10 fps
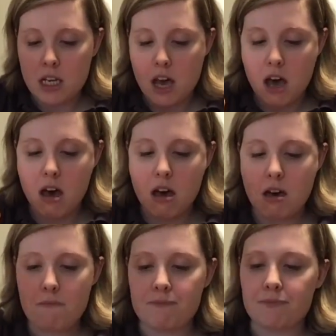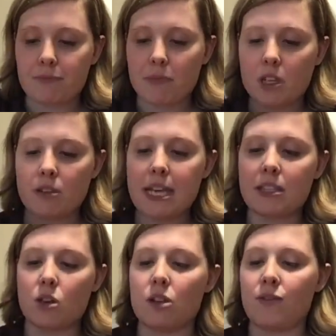
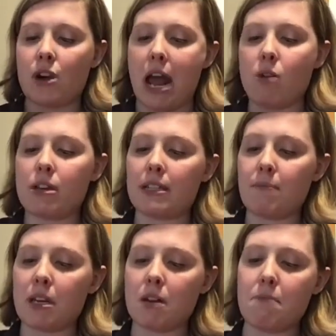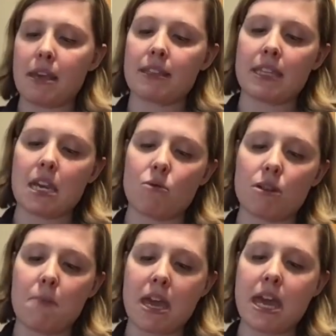That's good for now because I'm gonna mix here with
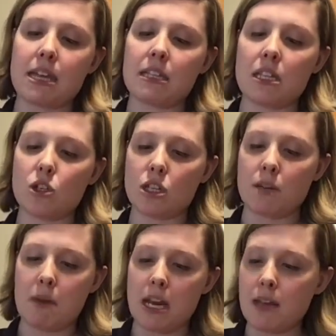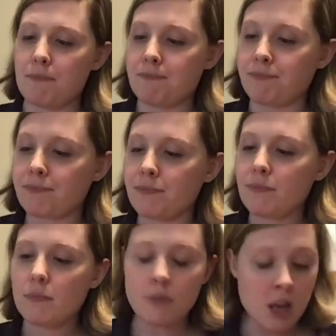my hands in just a minute.
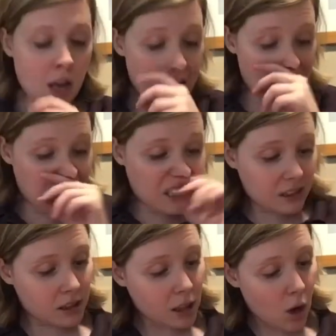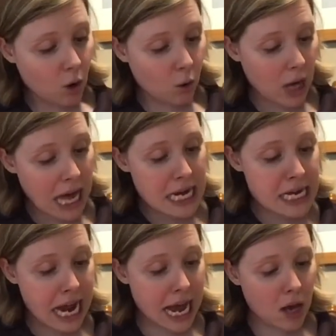So
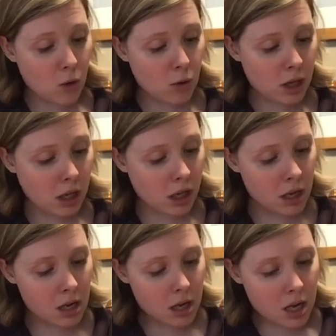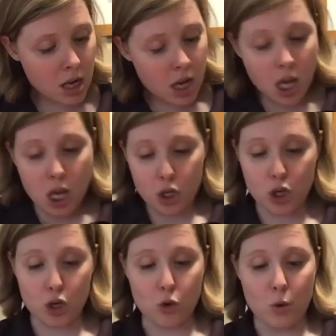now
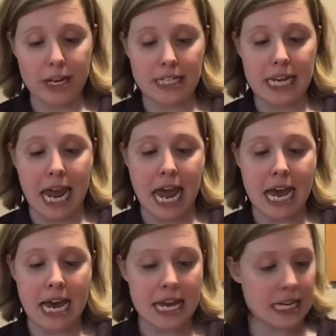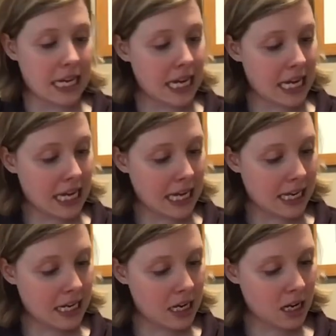you're going to add
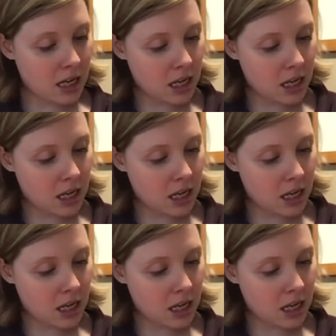in